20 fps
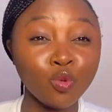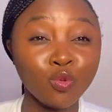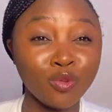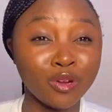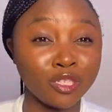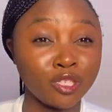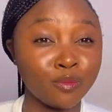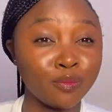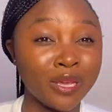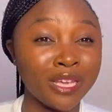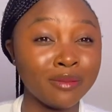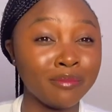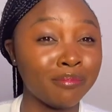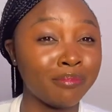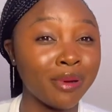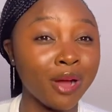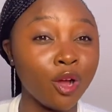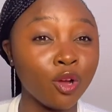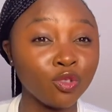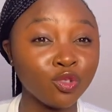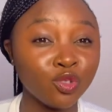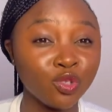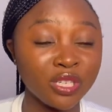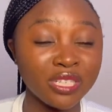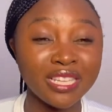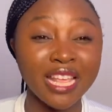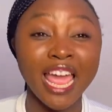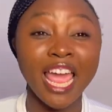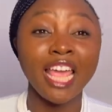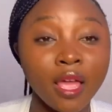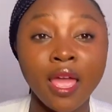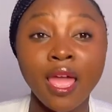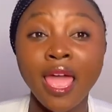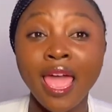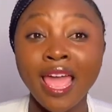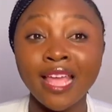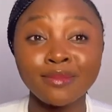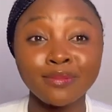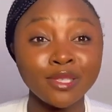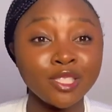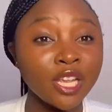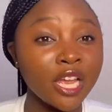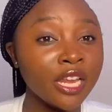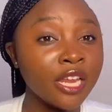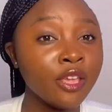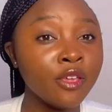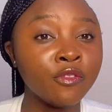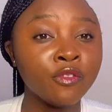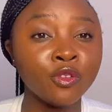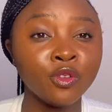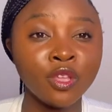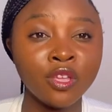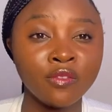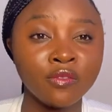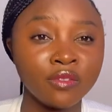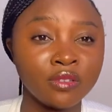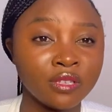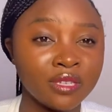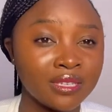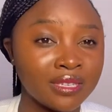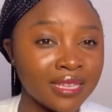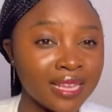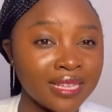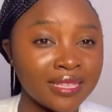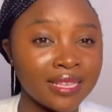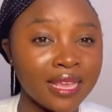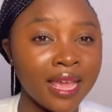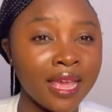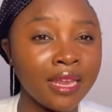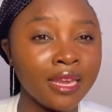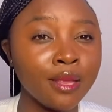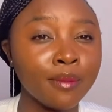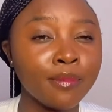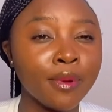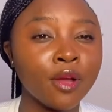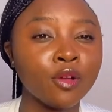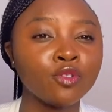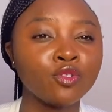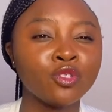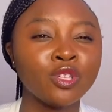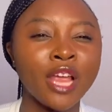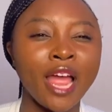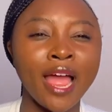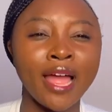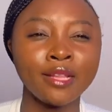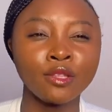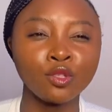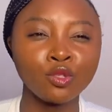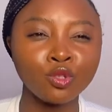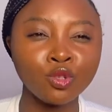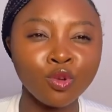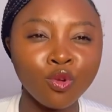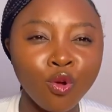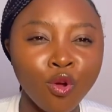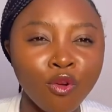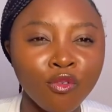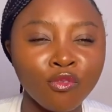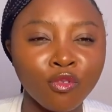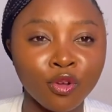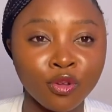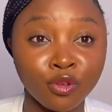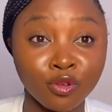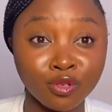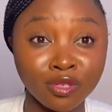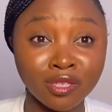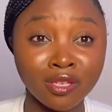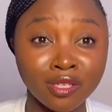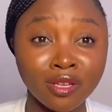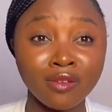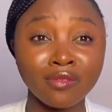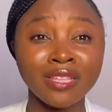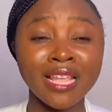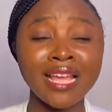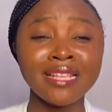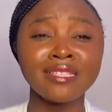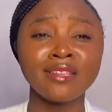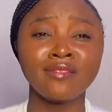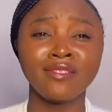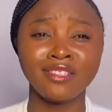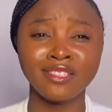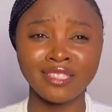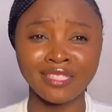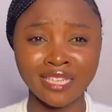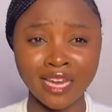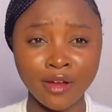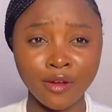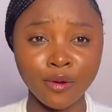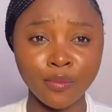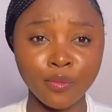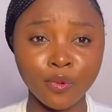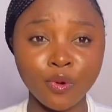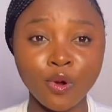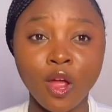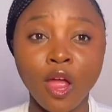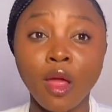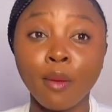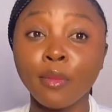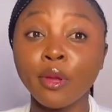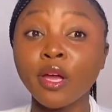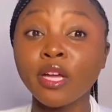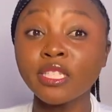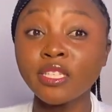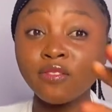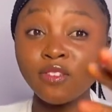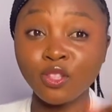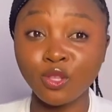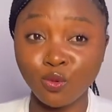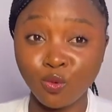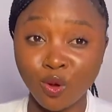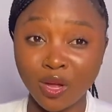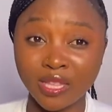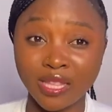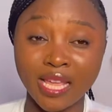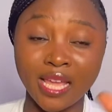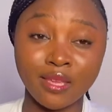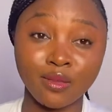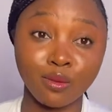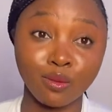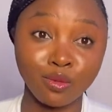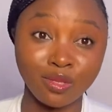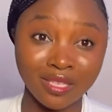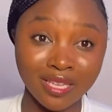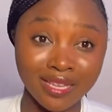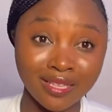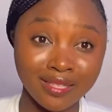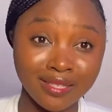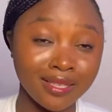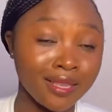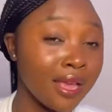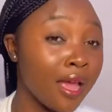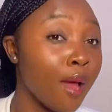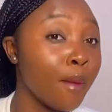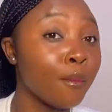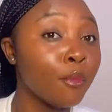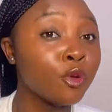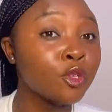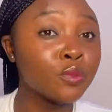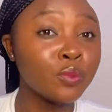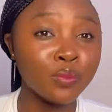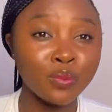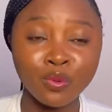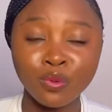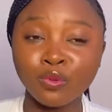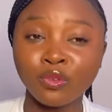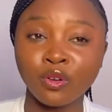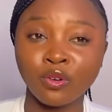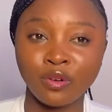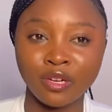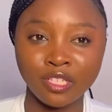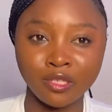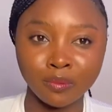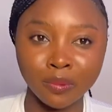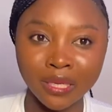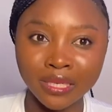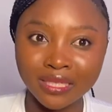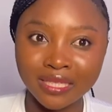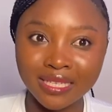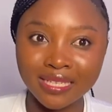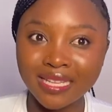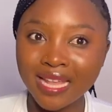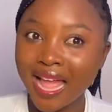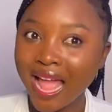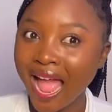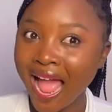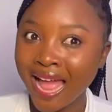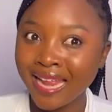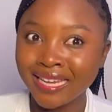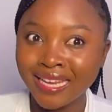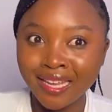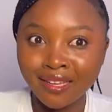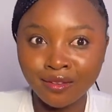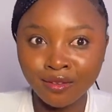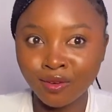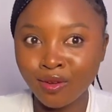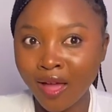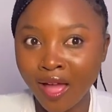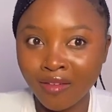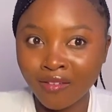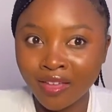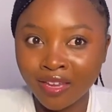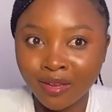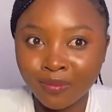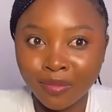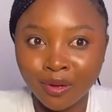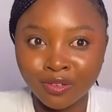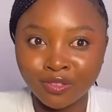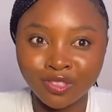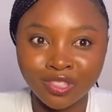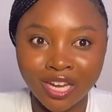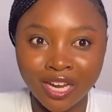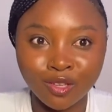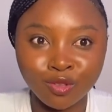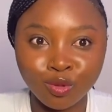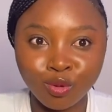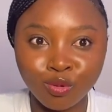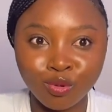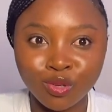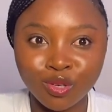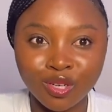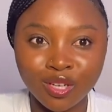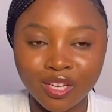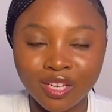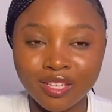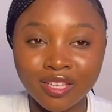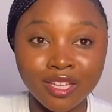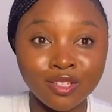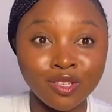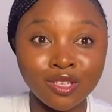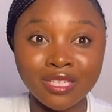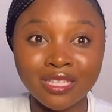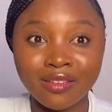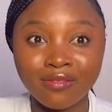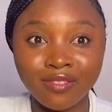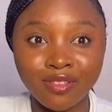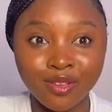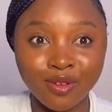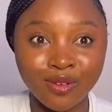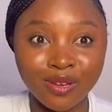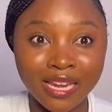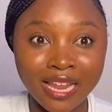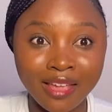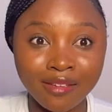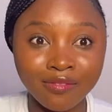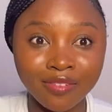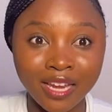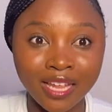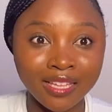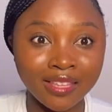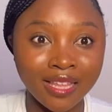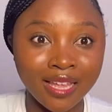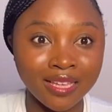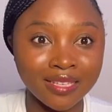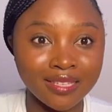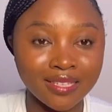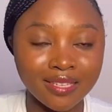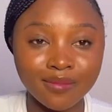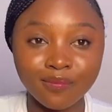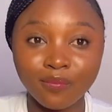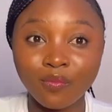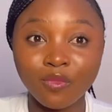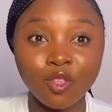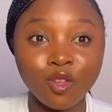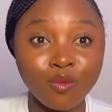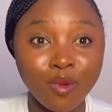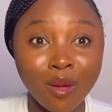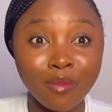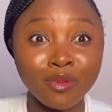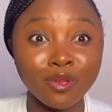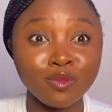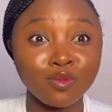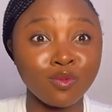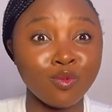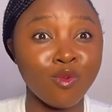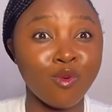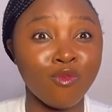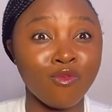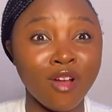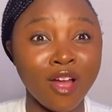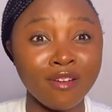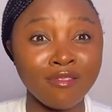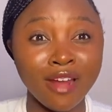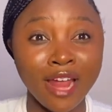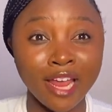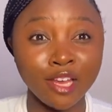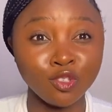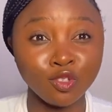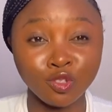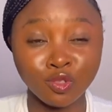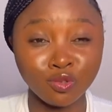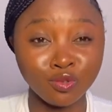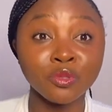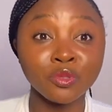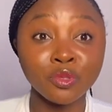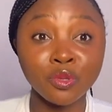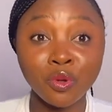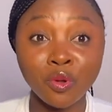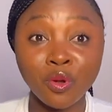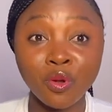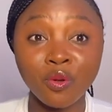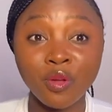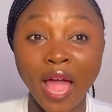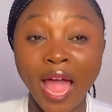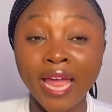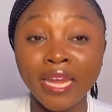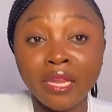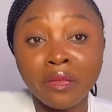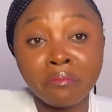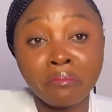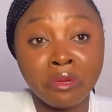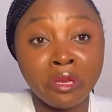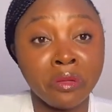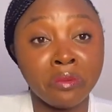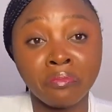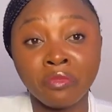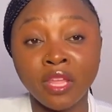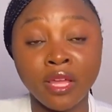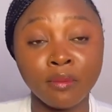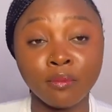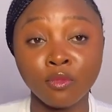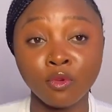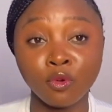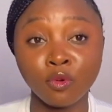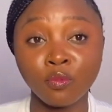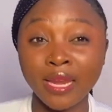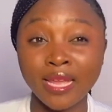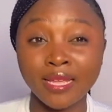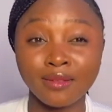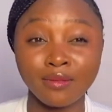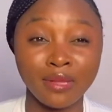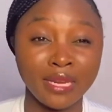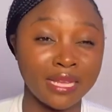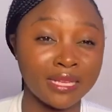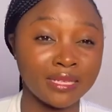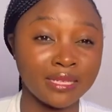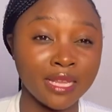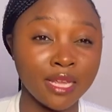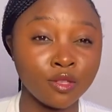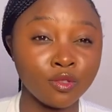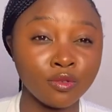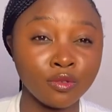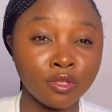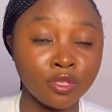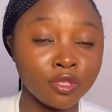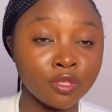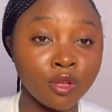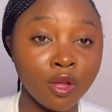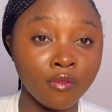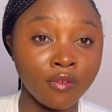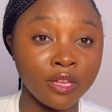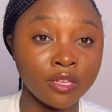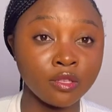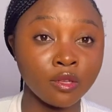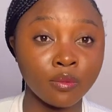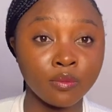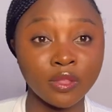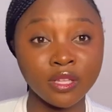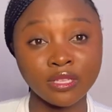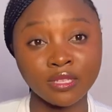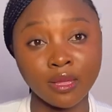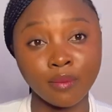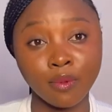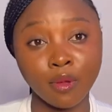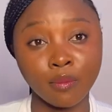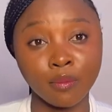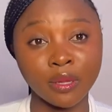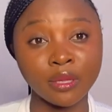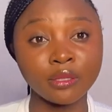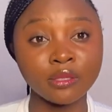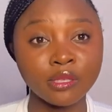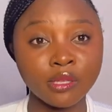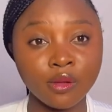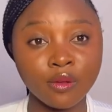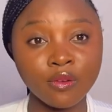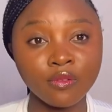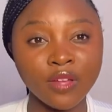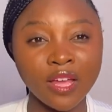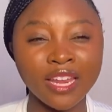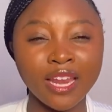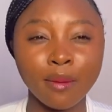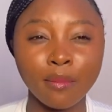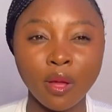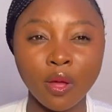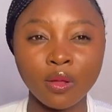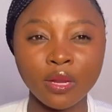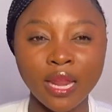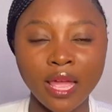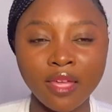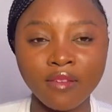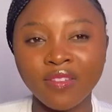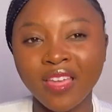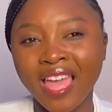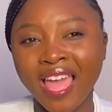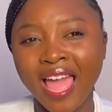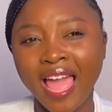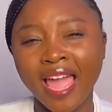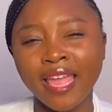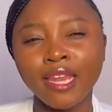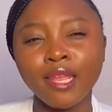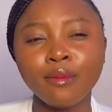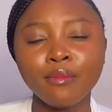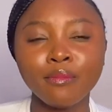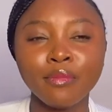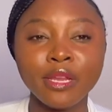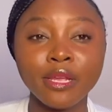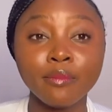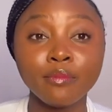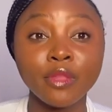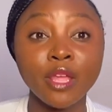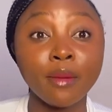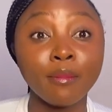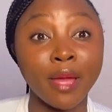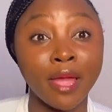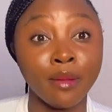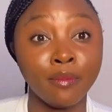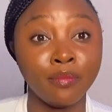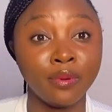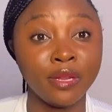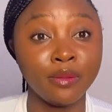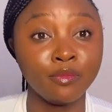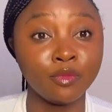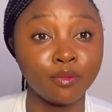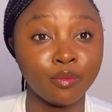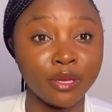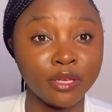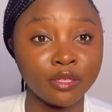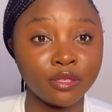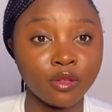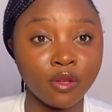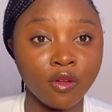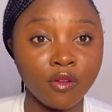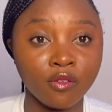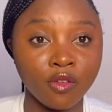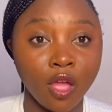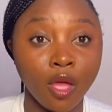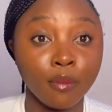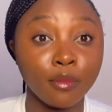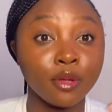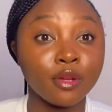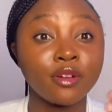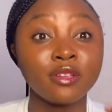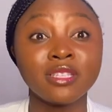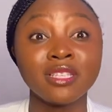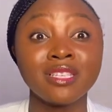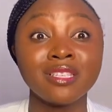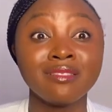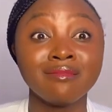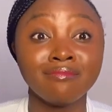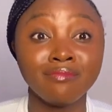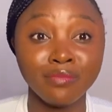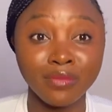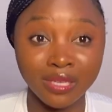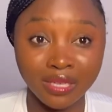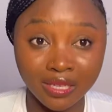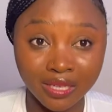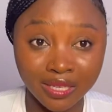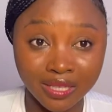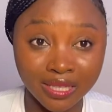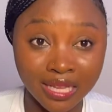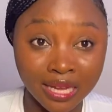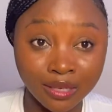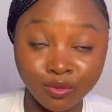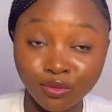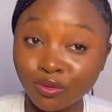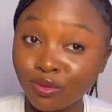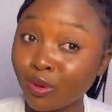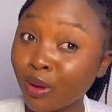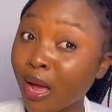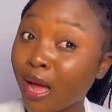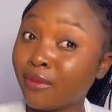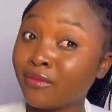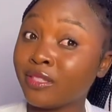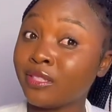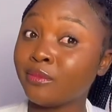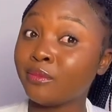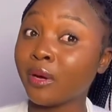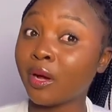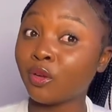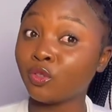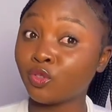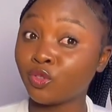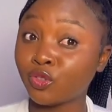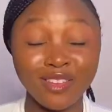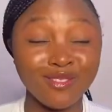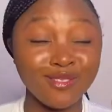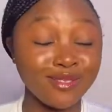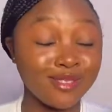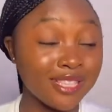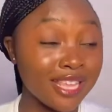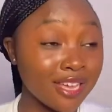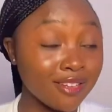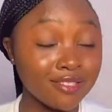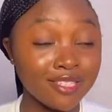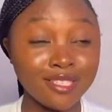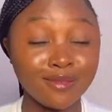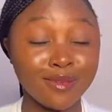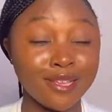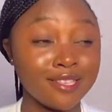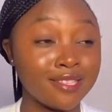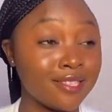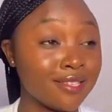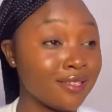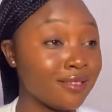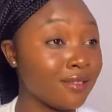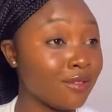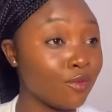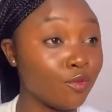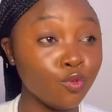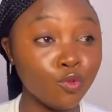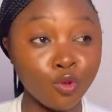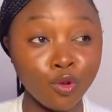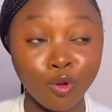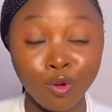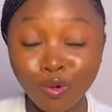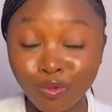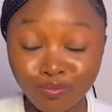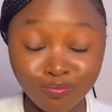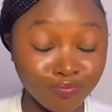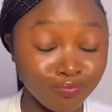respect boundaries, especially if you don't even set any boundary at all for yourself. That's even terrible, because even the one that you set, most people will not respect it, and then you don't have any boundary at all. You're just living your life like that. Human beings will override you. So I didn't blame them. Like, when I started to discover some things about myself and about life, I didn't blame them, I blamed myself, because it's me that do not have the boundary. You tell this person no,